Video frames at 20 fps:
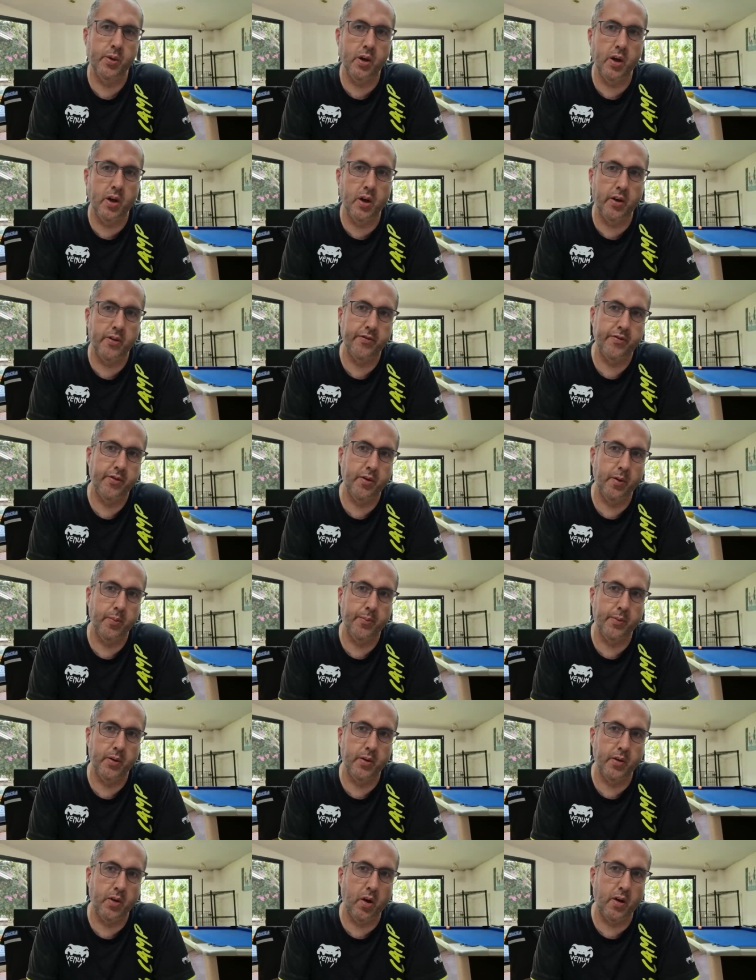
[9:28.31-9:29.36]
learn
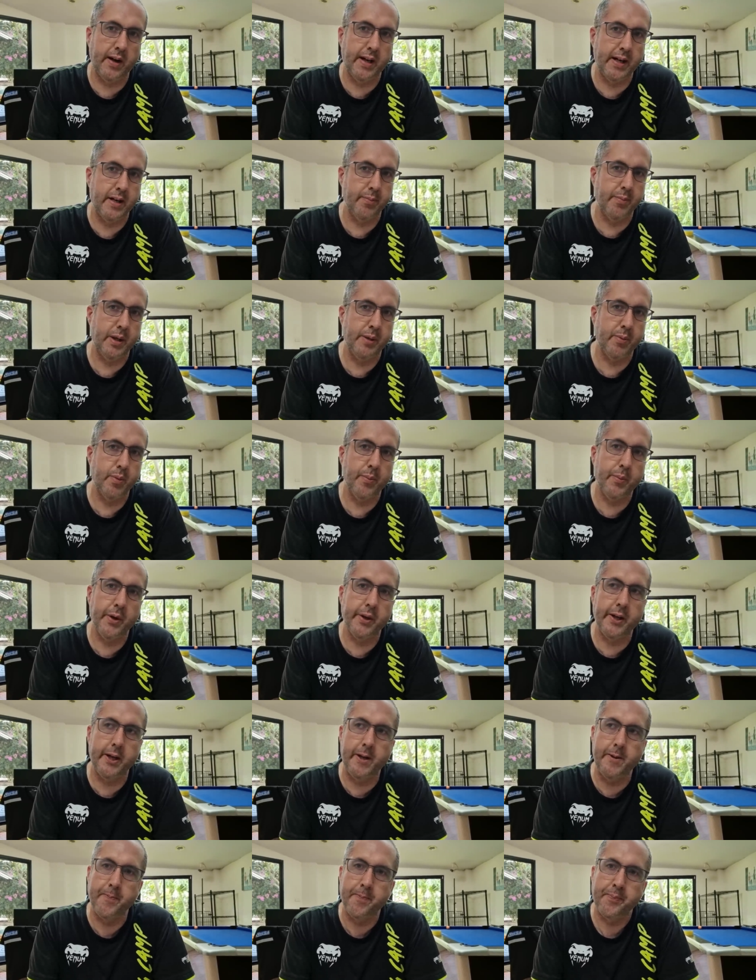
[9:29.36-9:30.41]
from not lending people
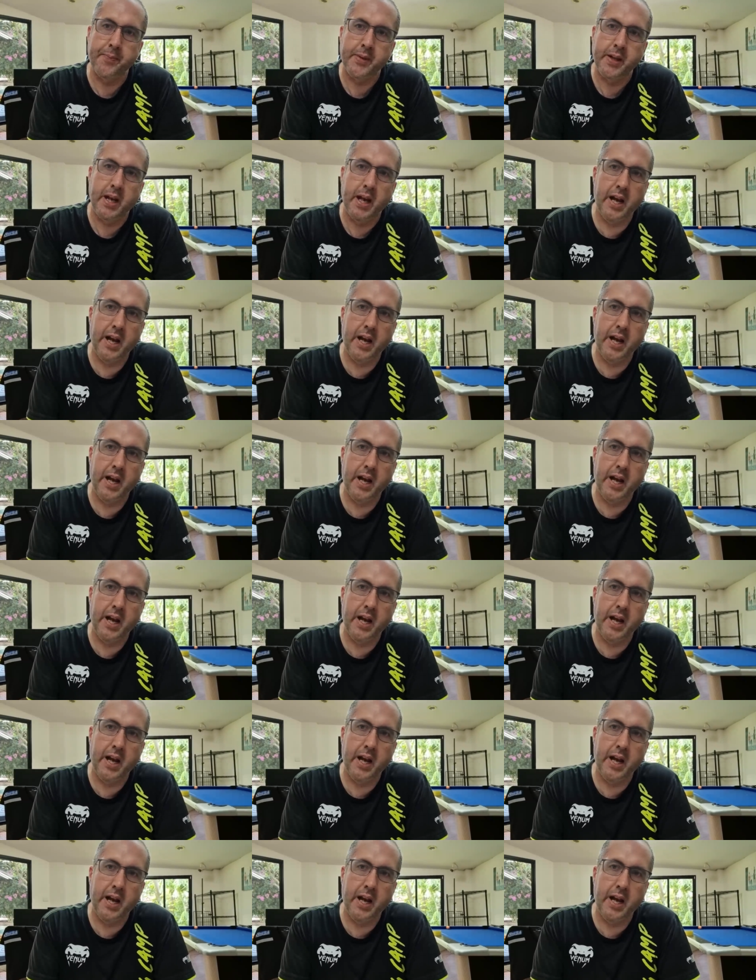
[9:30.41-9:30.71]
money.